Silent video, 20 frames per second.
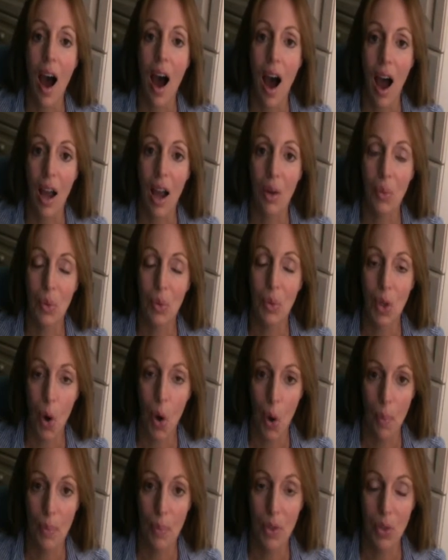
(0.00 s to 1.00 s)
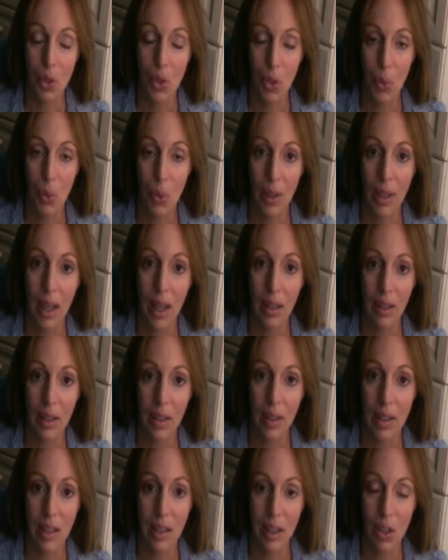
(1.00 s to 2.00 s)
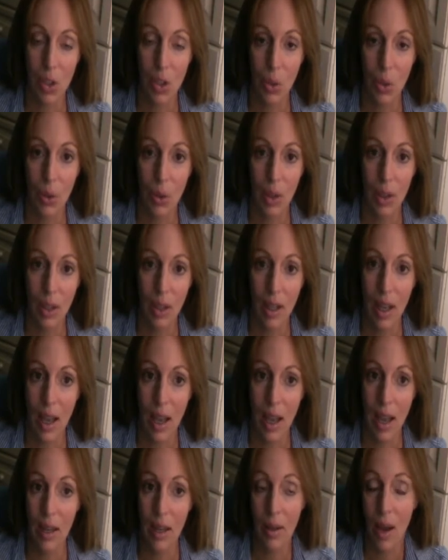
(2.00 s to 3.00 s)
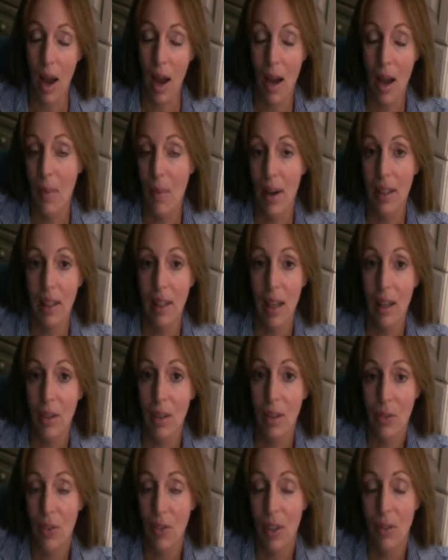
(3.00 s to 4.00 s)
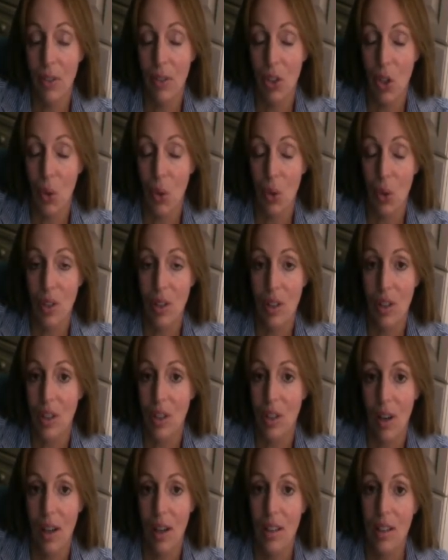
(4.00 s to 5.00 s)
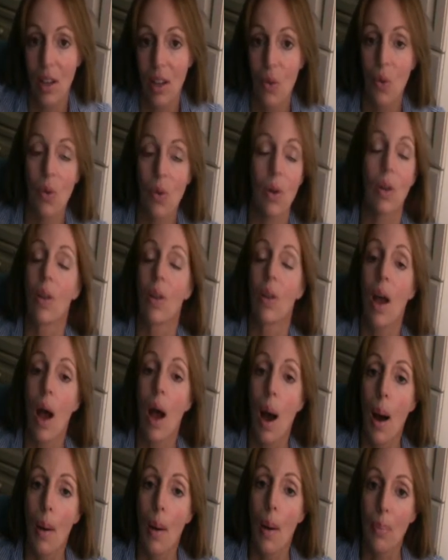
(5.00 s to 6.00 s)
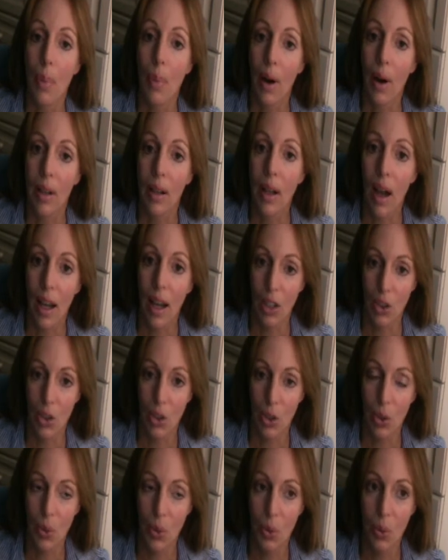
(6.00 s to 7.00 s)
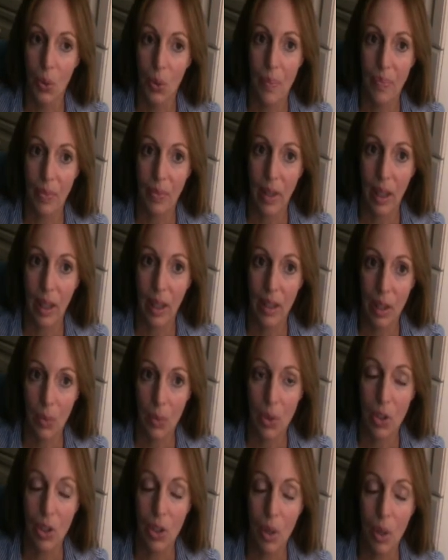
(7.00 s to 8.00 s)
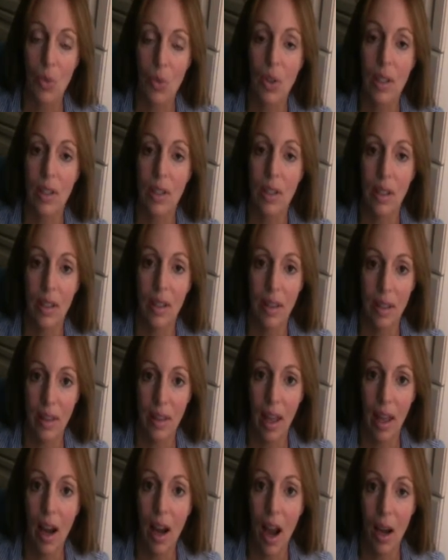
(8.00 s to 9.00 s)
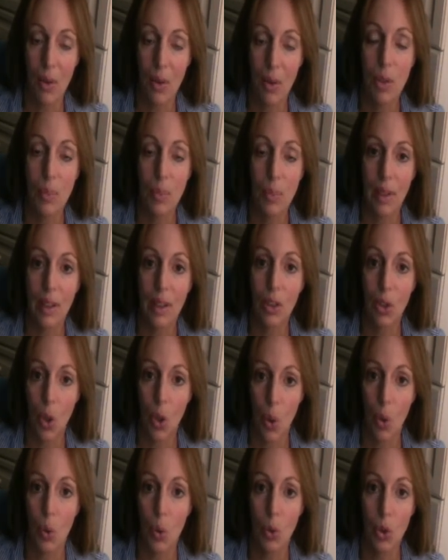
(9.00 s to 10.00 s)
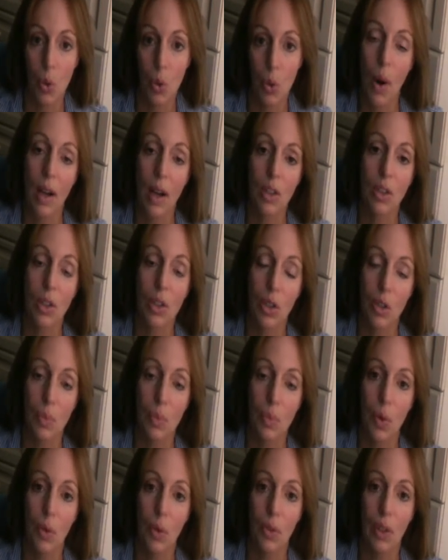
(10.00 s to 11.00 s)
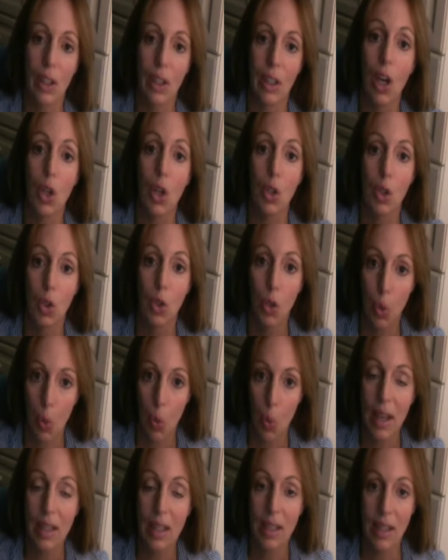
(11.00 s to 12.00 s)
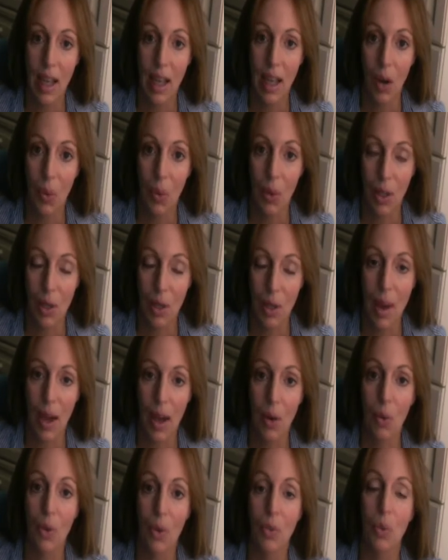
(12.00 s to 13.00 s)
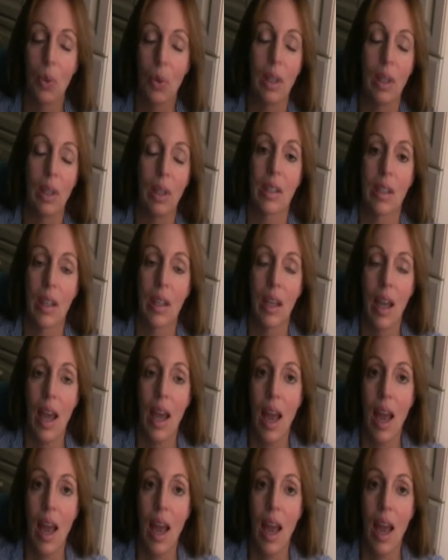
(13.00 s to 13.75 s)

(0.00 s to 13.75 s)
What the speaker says: I was open to it and listening to it. And I might not have even noticed the signs at all. But I knew there was some reason that I was being told to watch this movie twice now in a matter of weeks.